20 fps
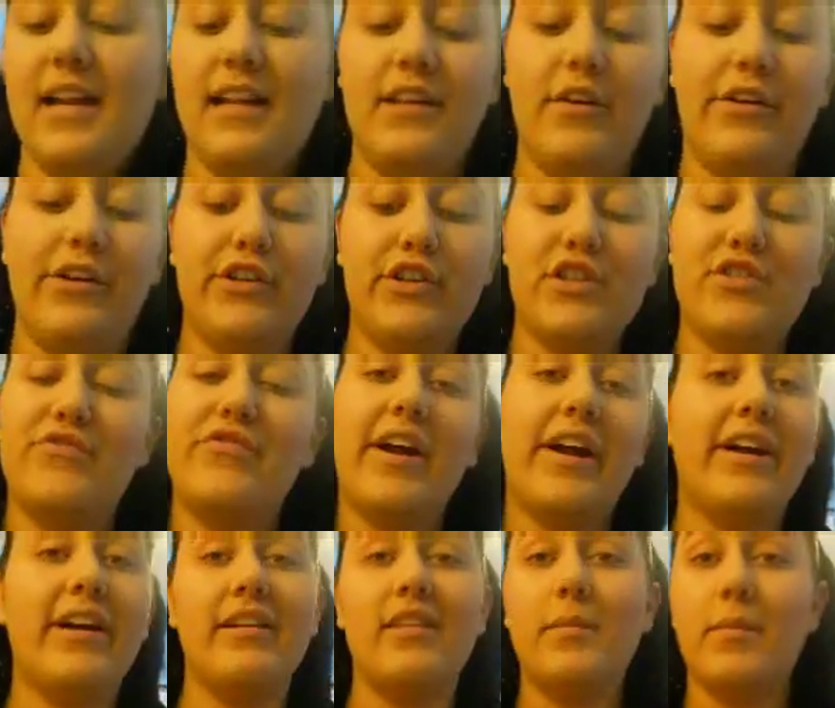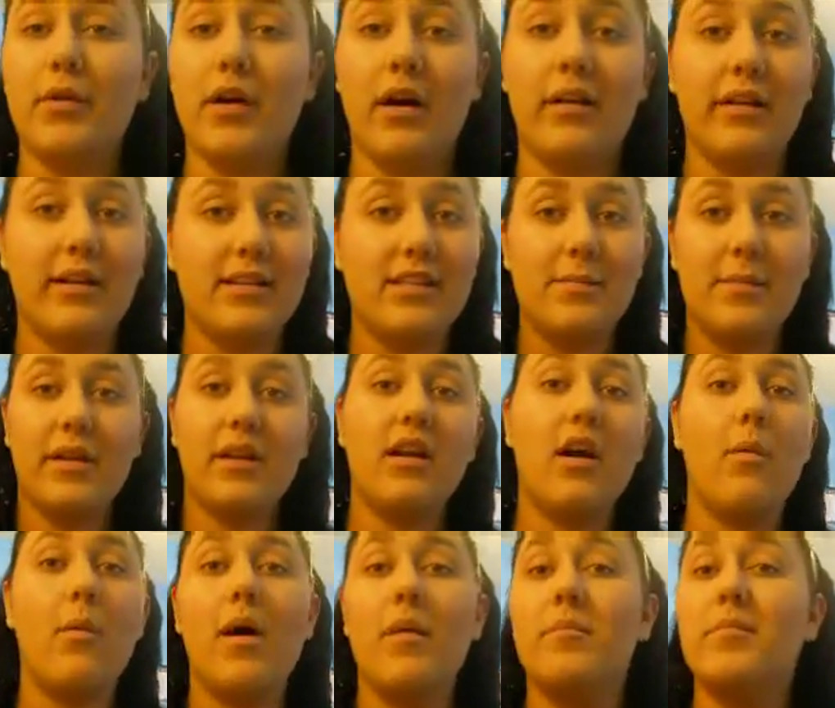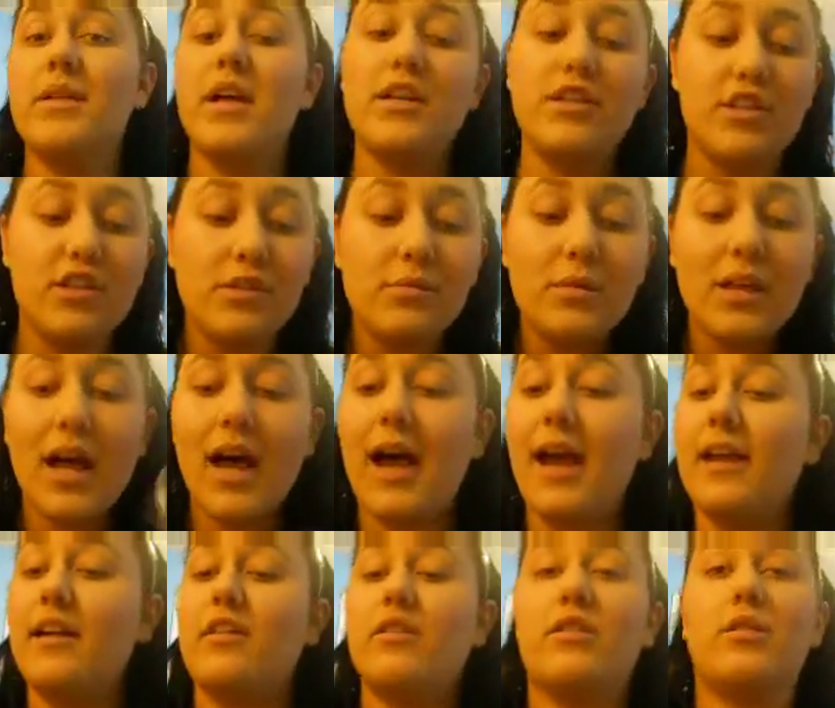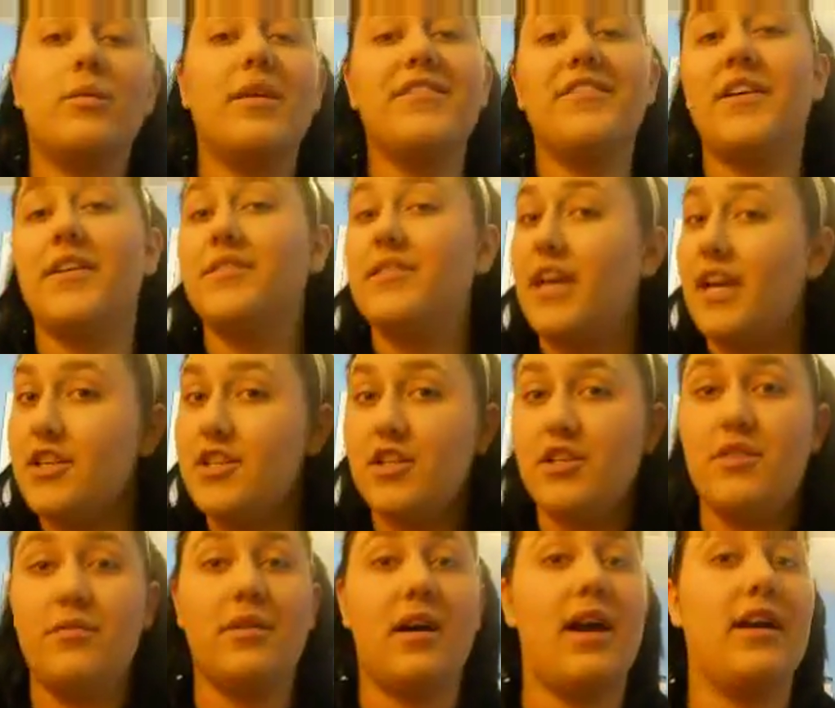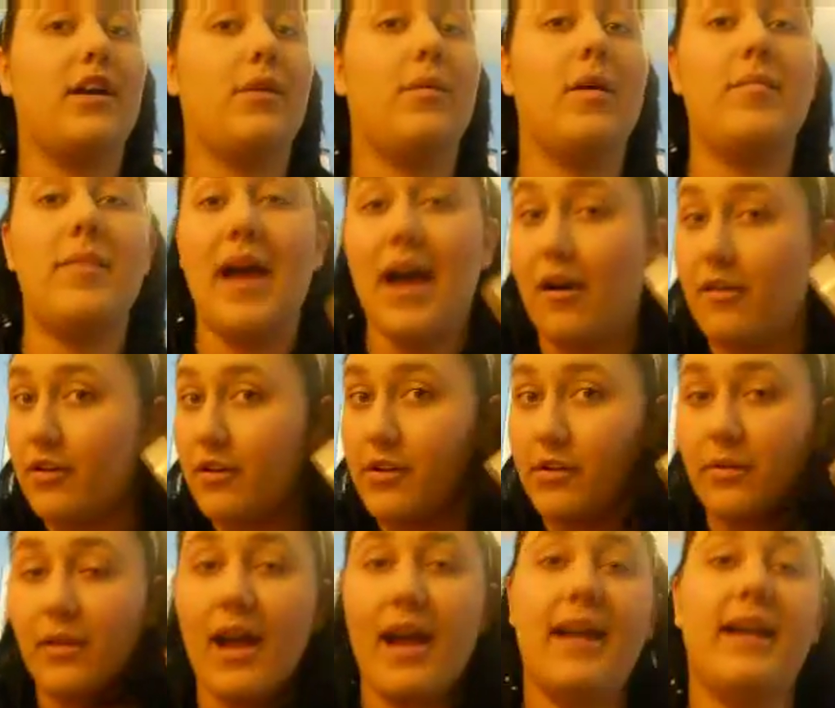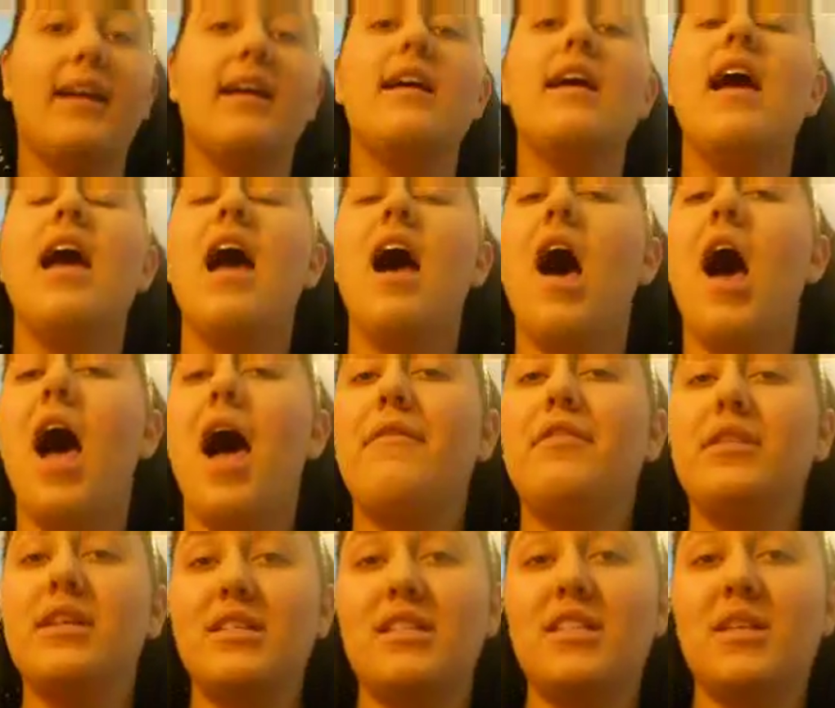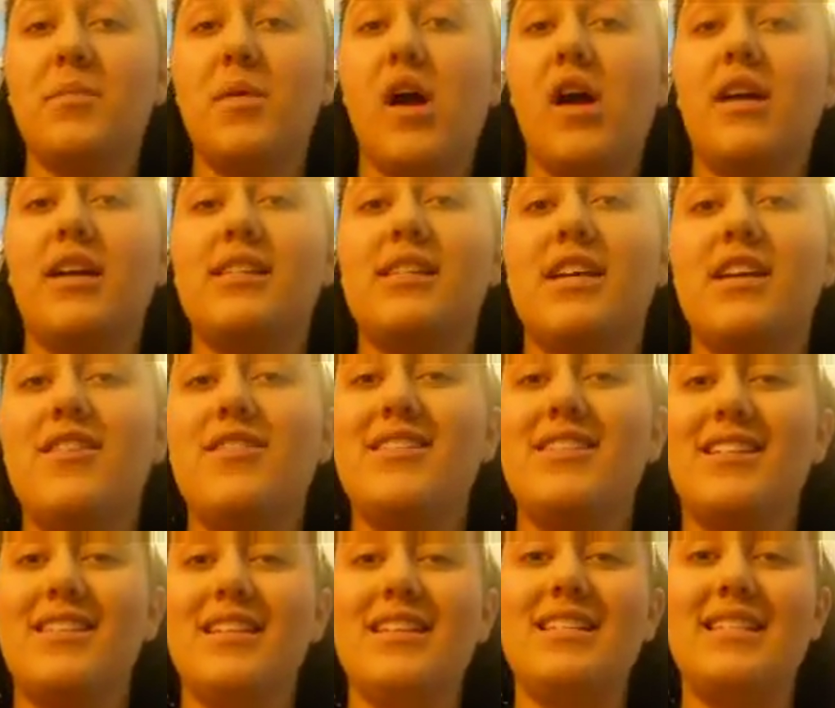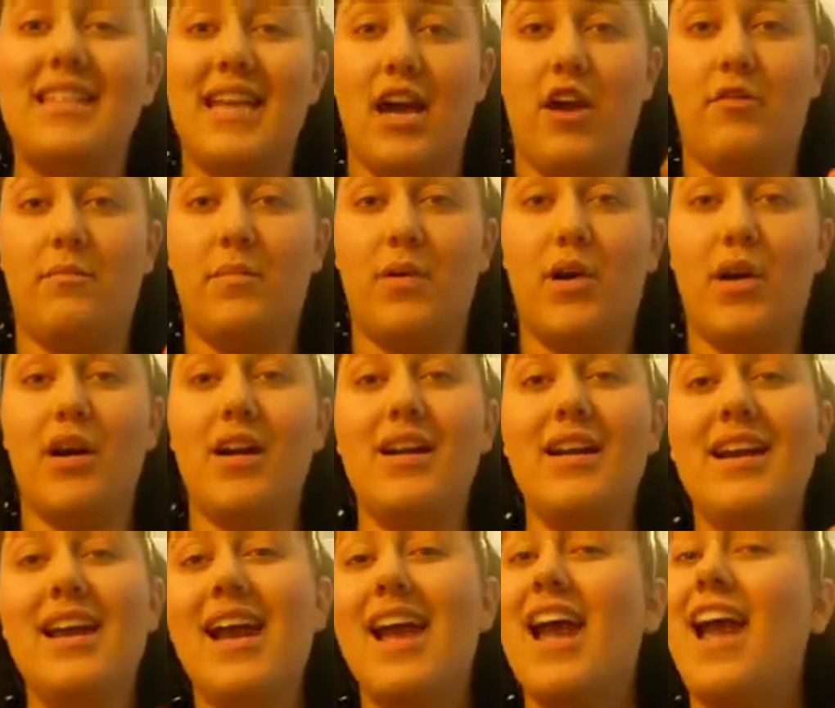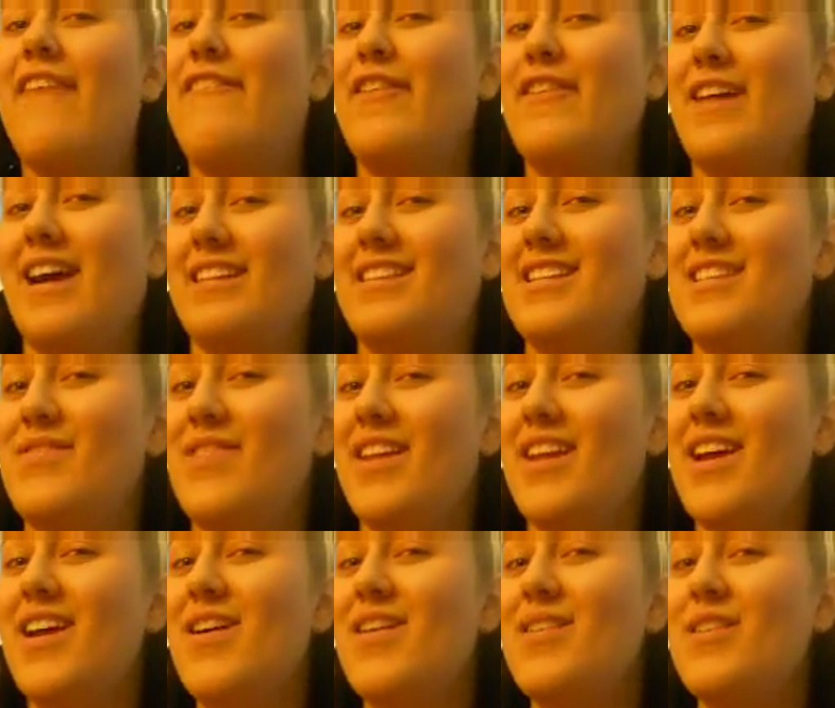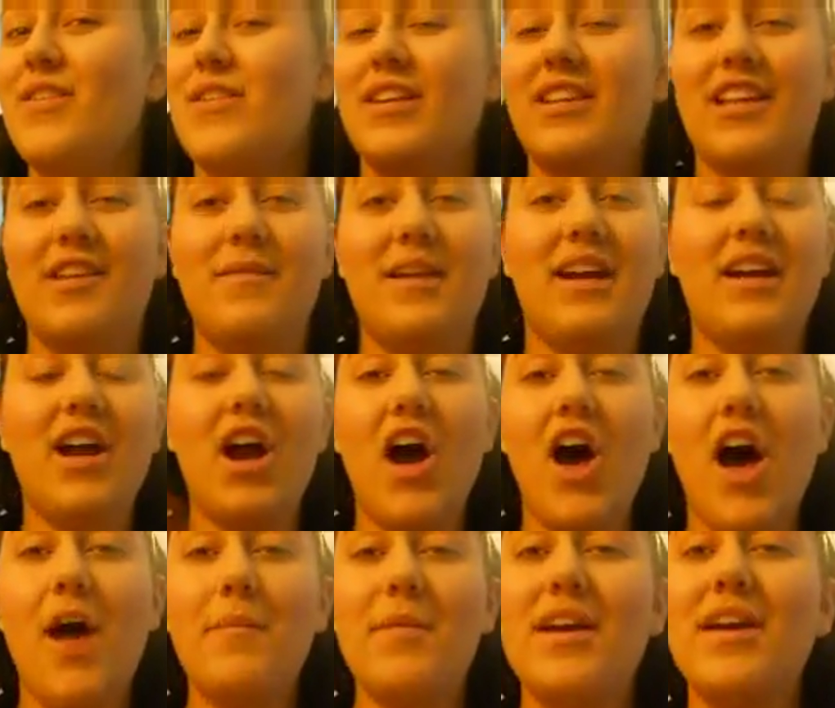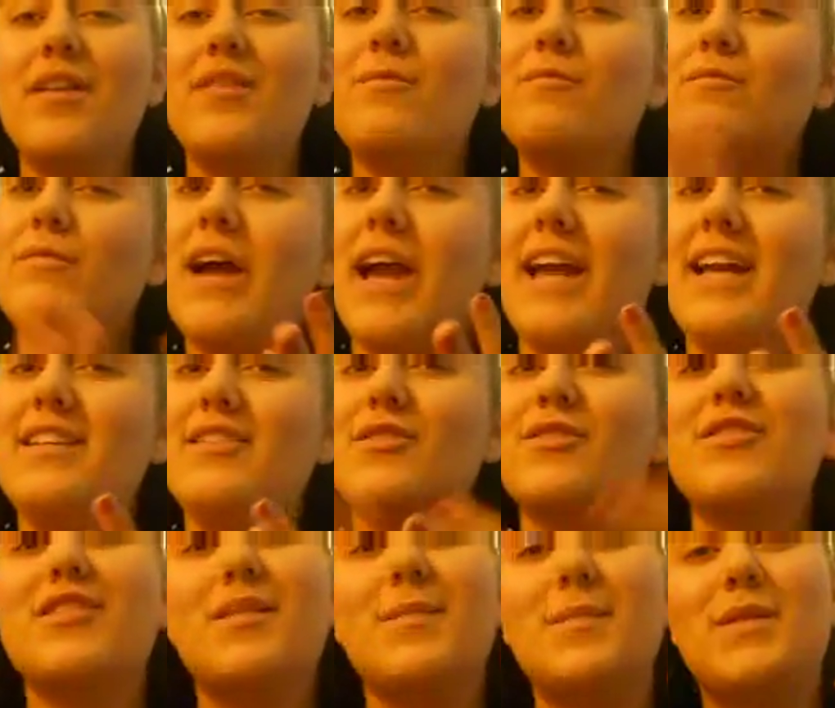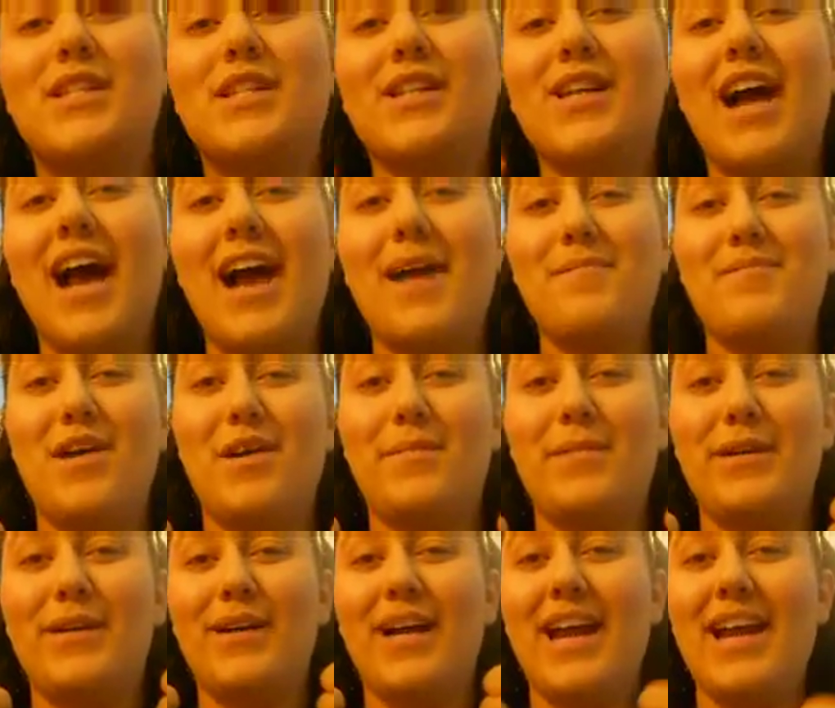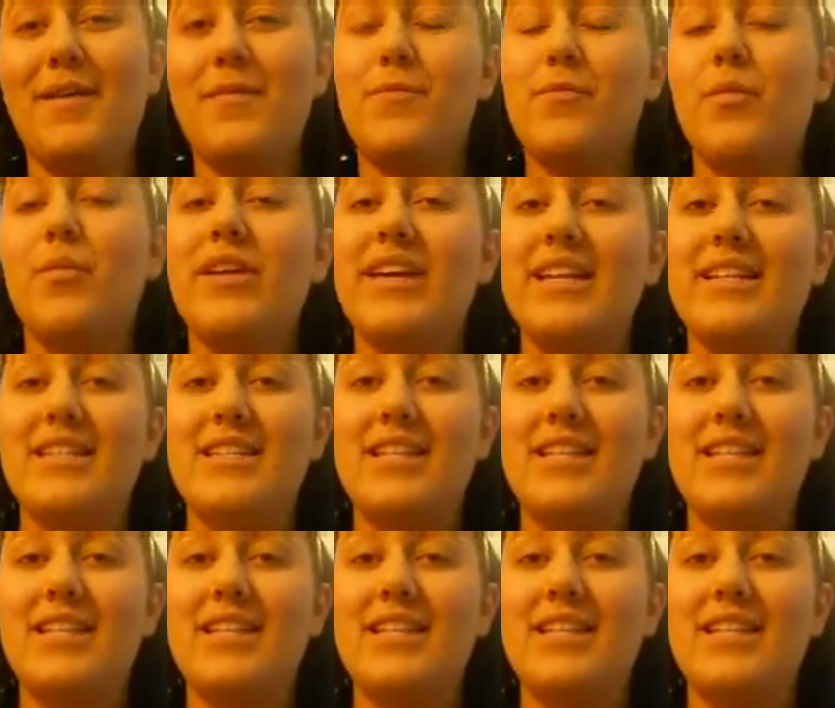And you can just vary the products depending on what blush you like, or what foundation you like, or what powder you like. I'll have a list of the products I used in the down bar. If you like this video, you can leave me a comment, rate, or subscribe. That would be great. When we get